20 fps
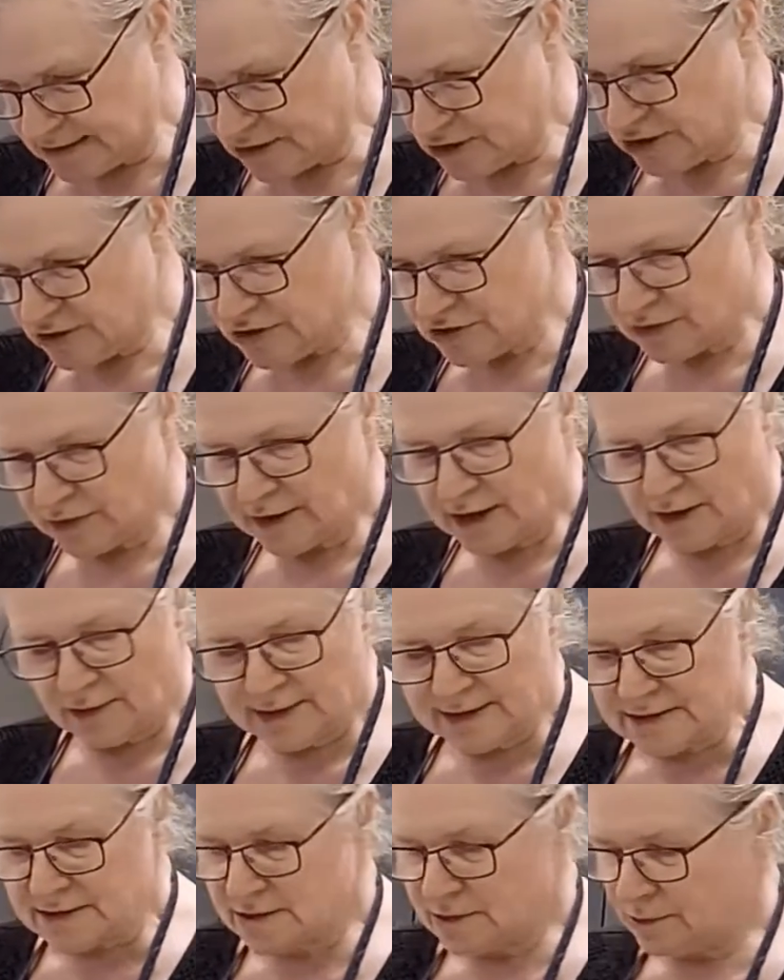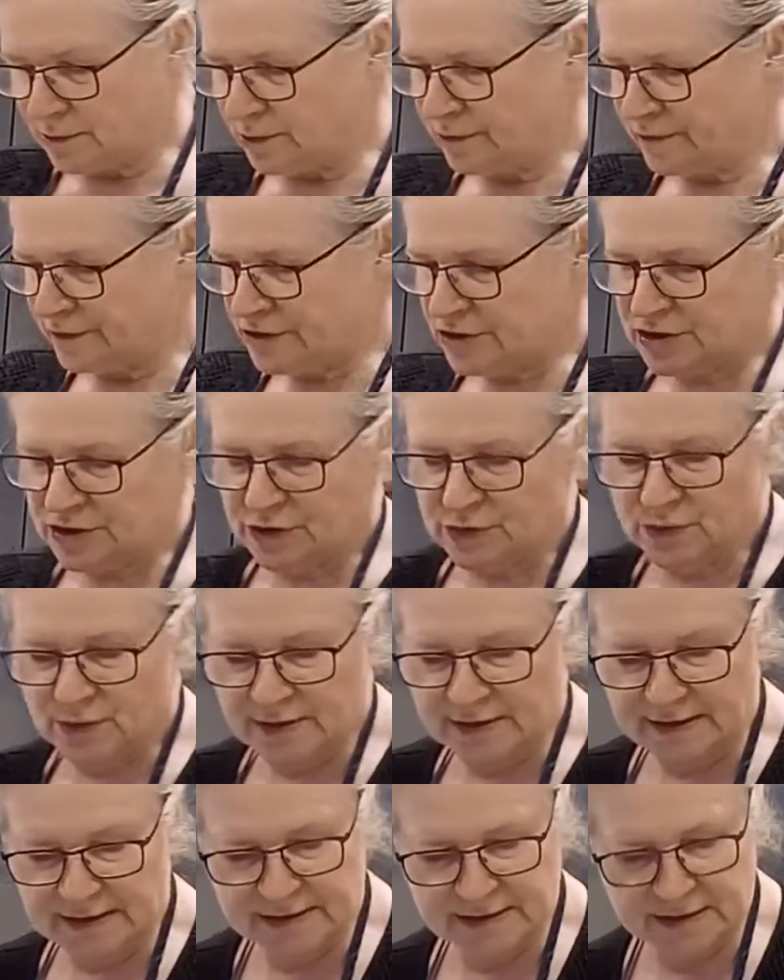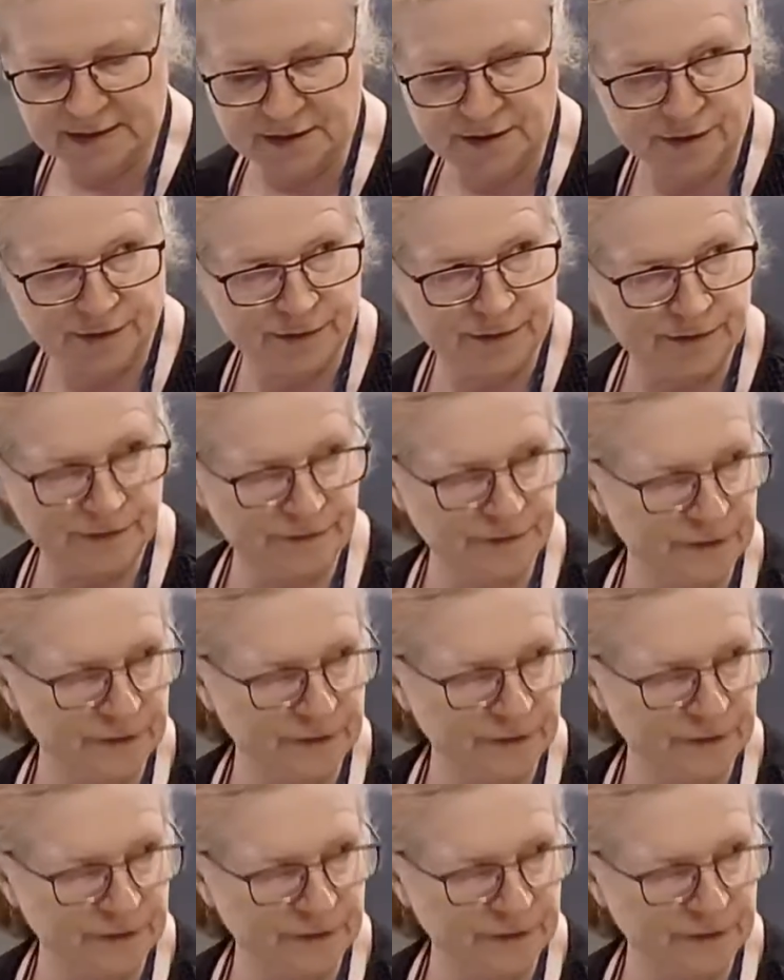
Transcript: ginger. Now let's go over to the stove.